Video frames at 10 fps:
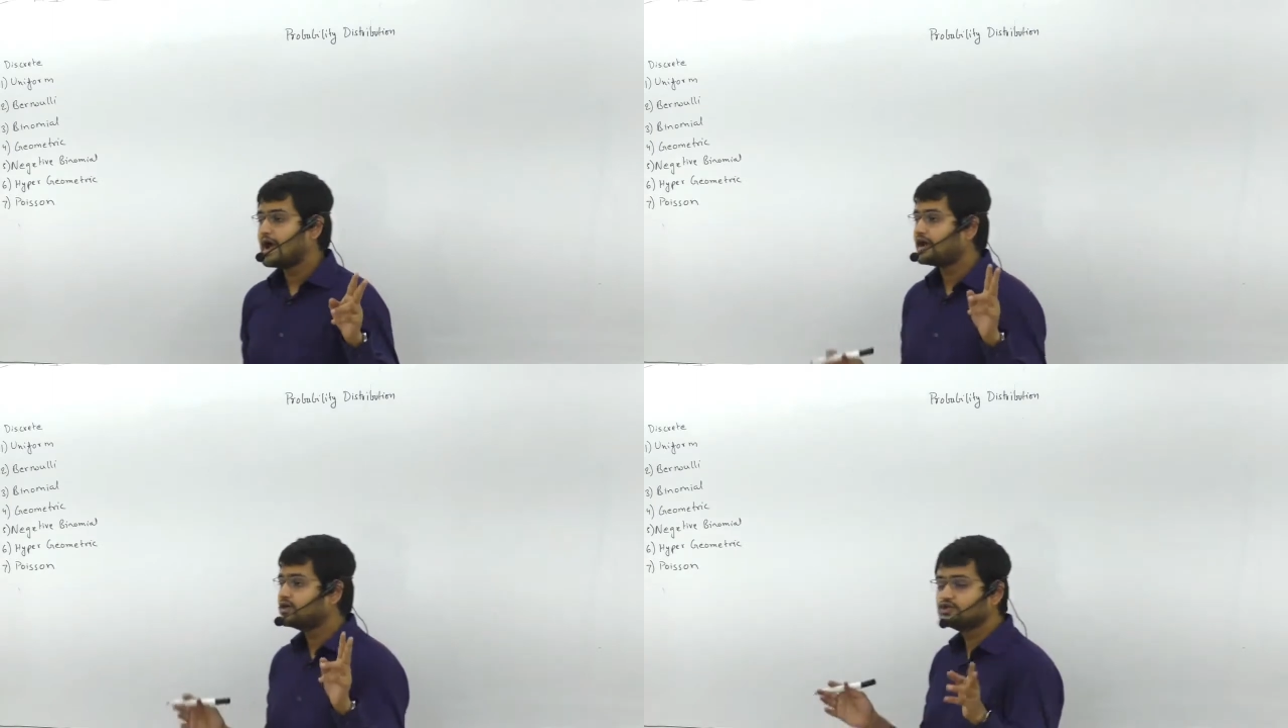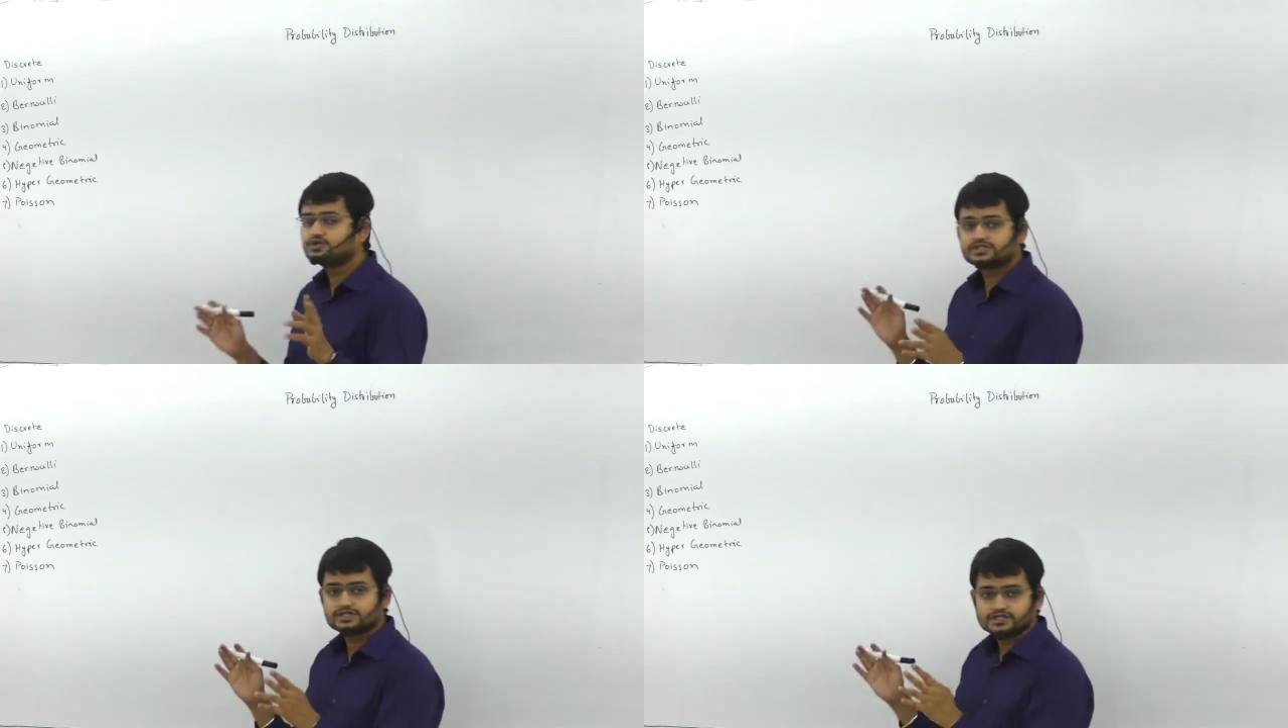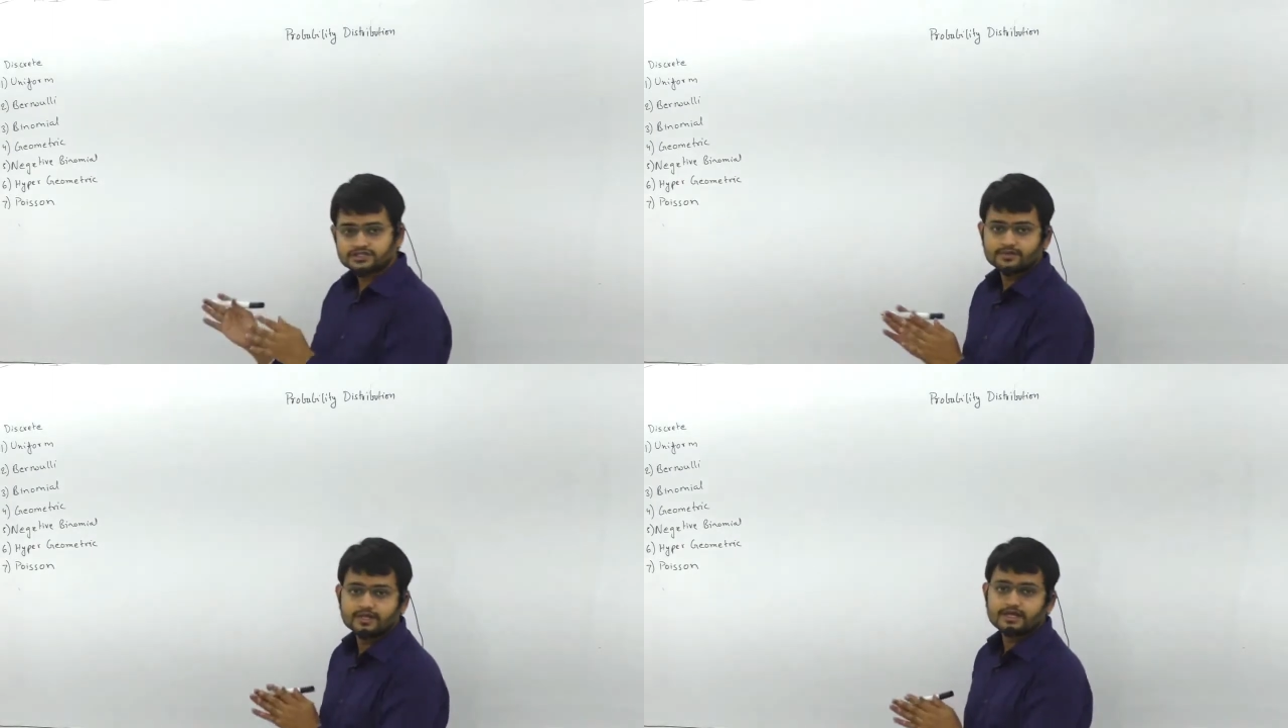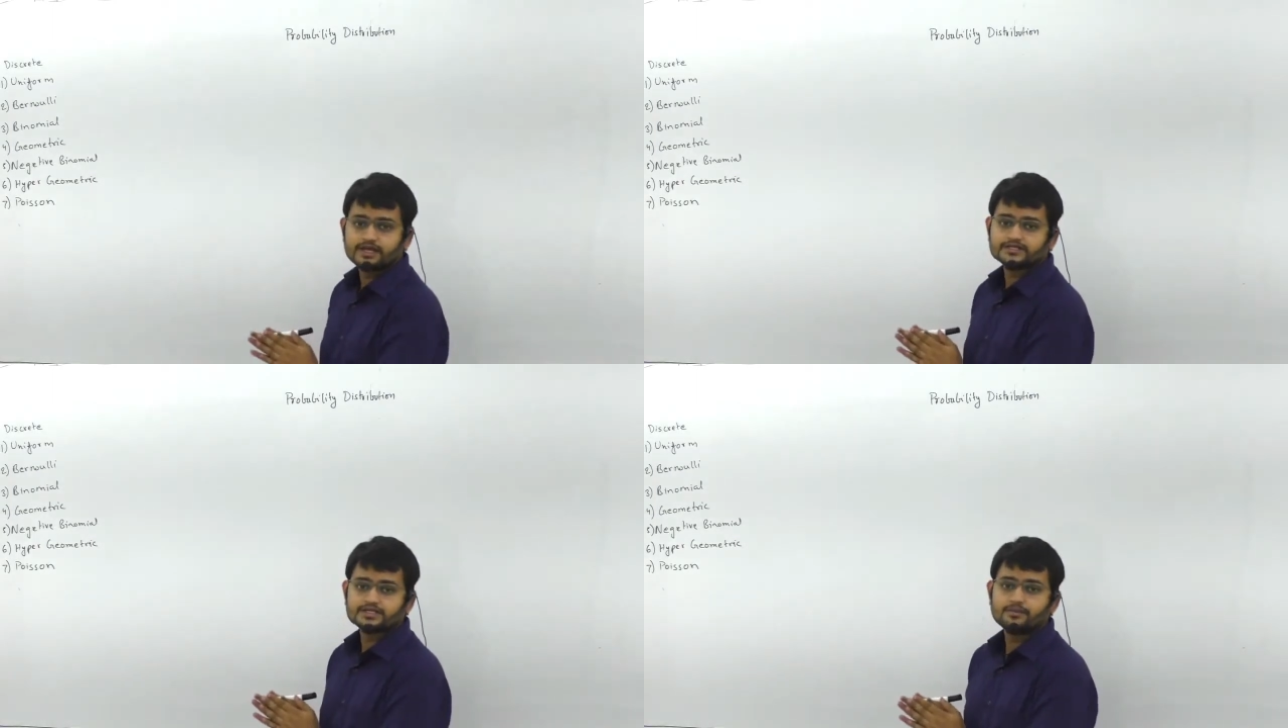I used a similar
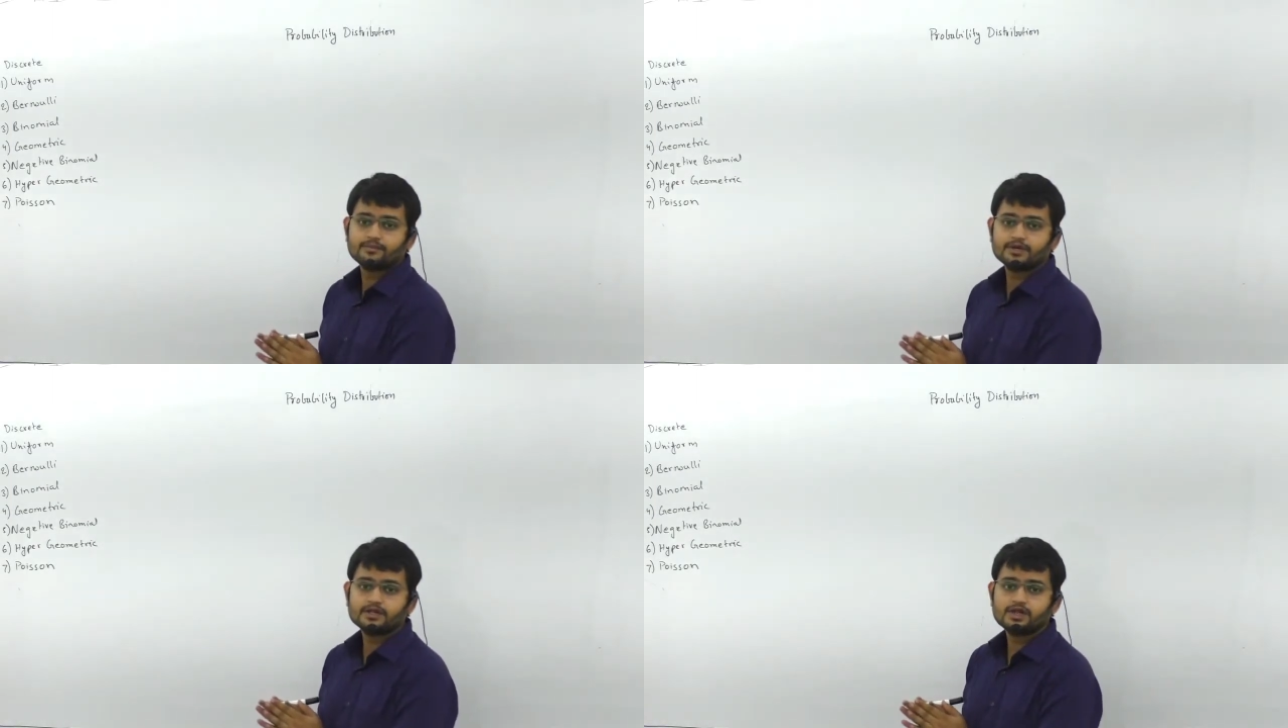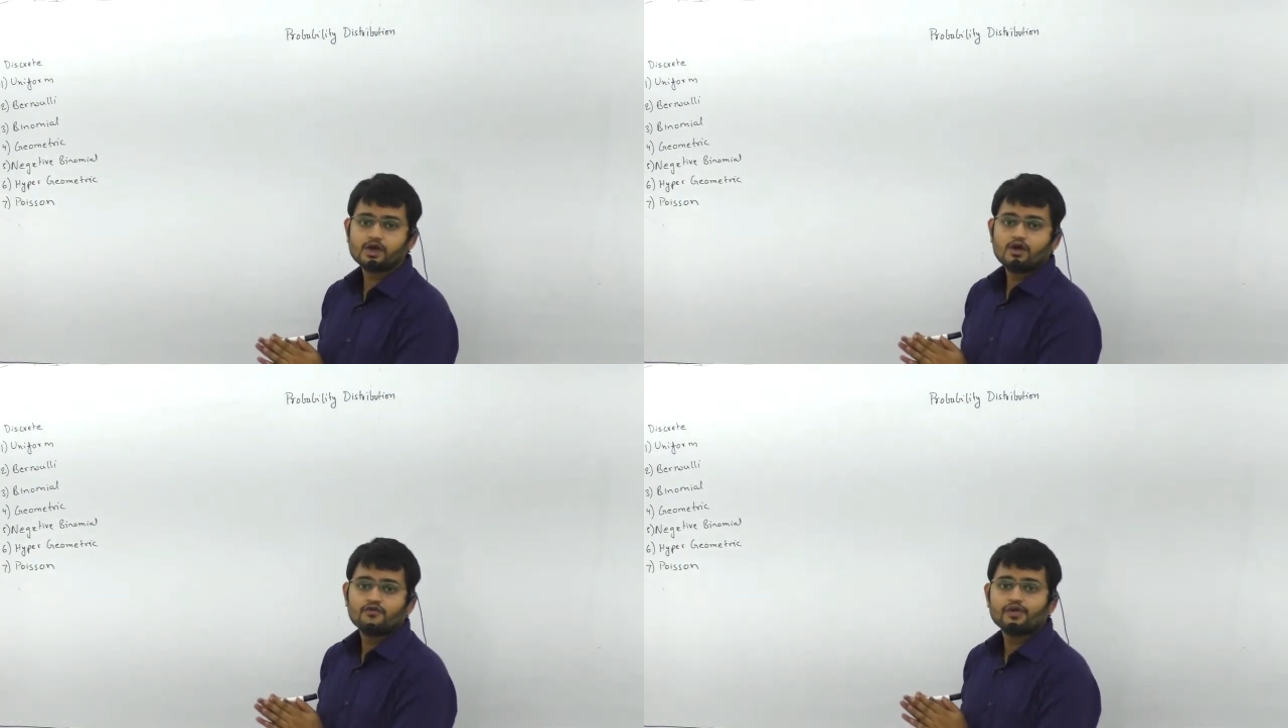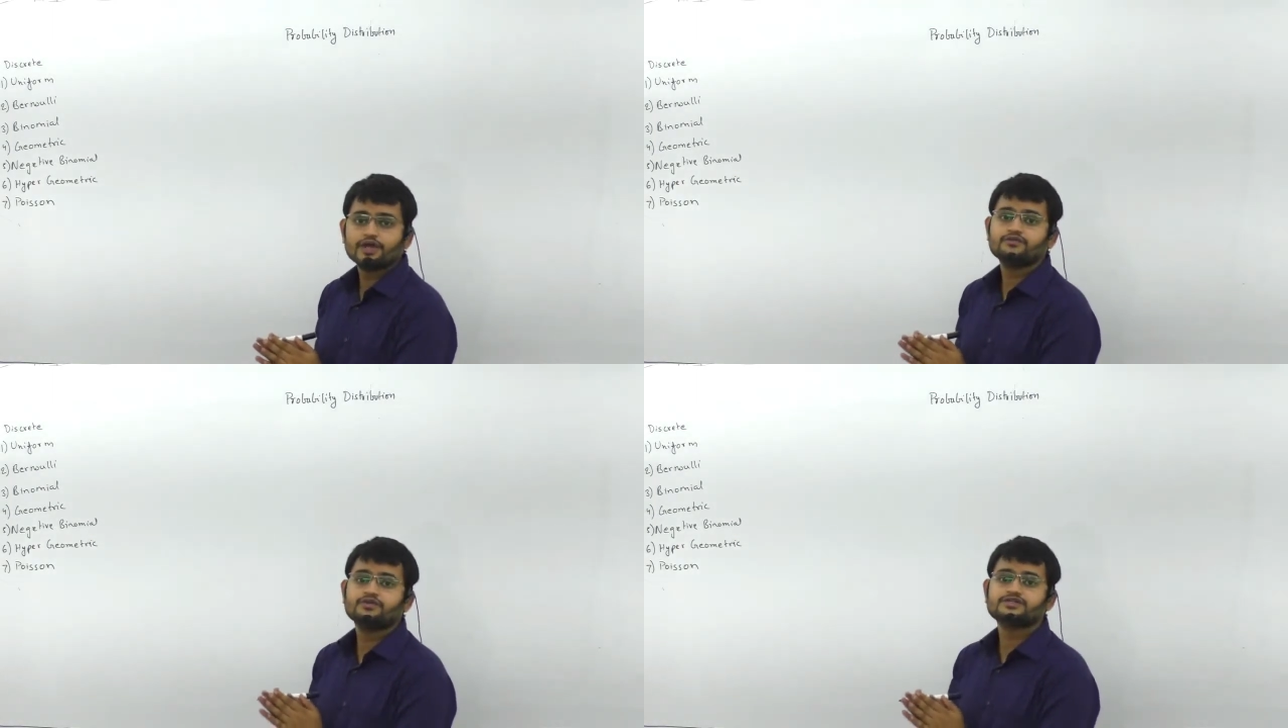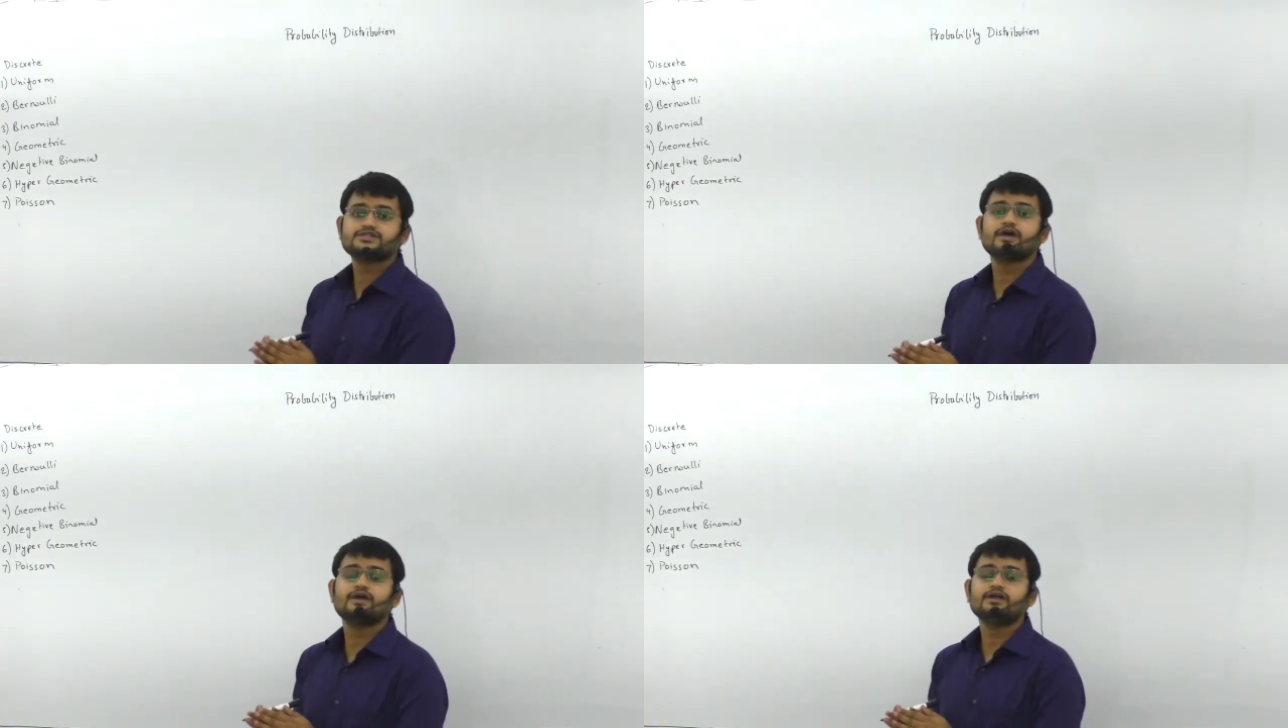example when we
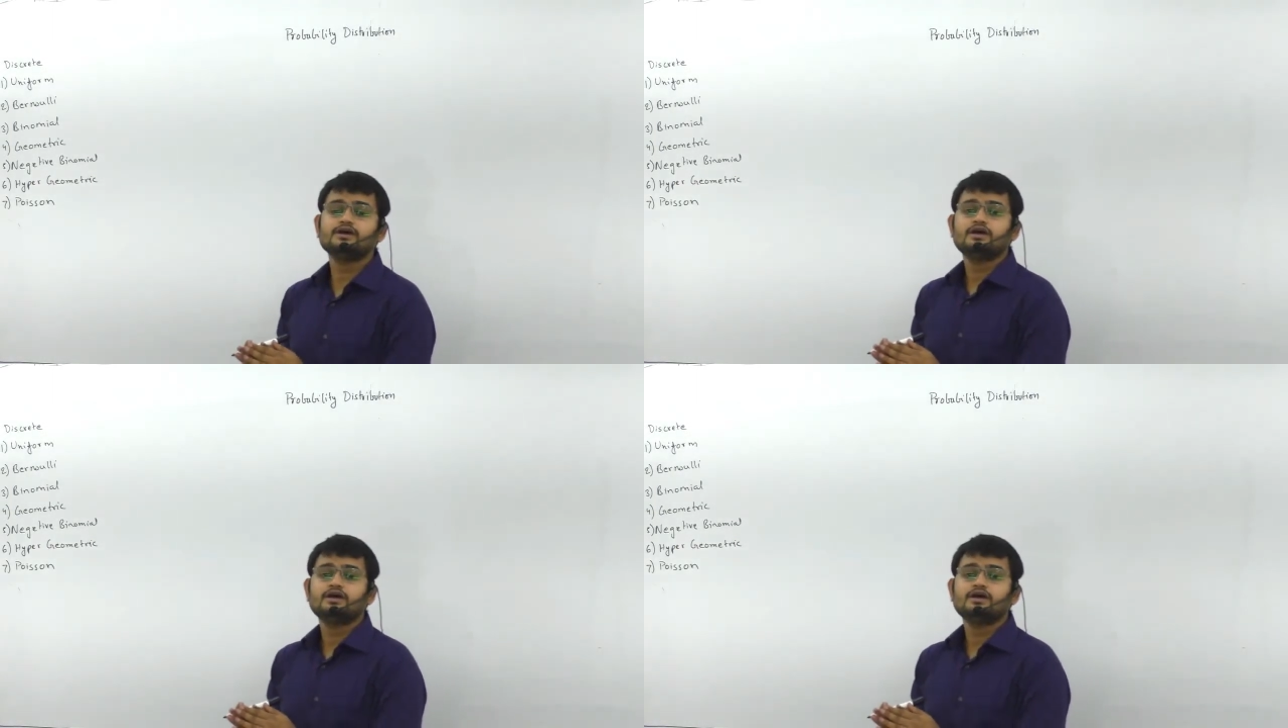said